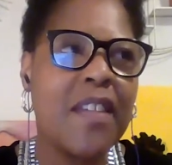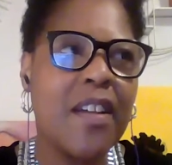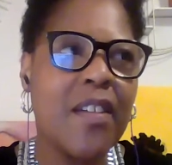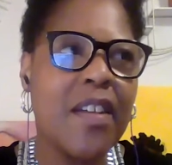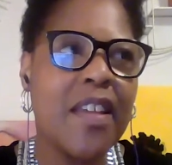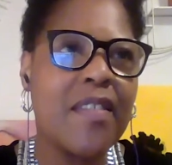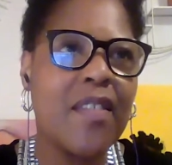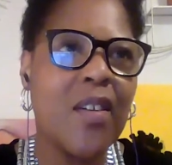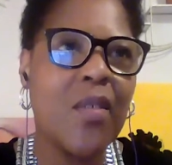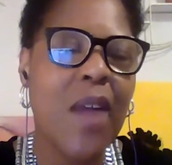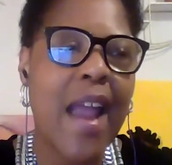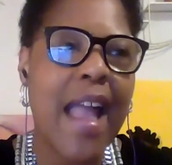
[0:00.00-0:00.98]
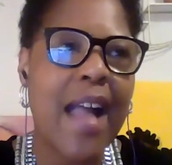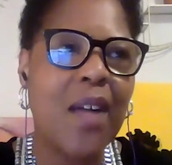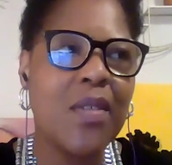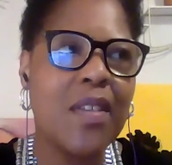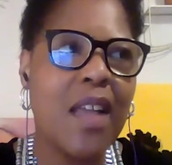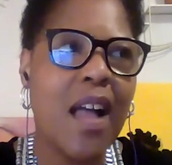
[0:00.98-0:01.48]
series
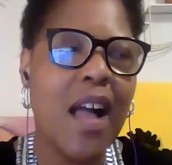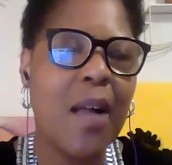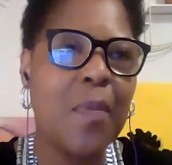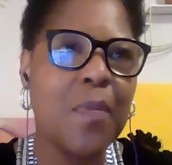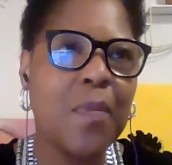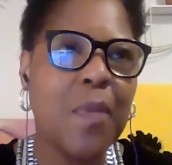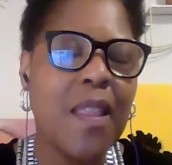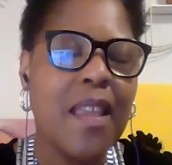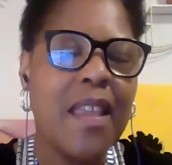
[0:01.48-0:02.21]
around um,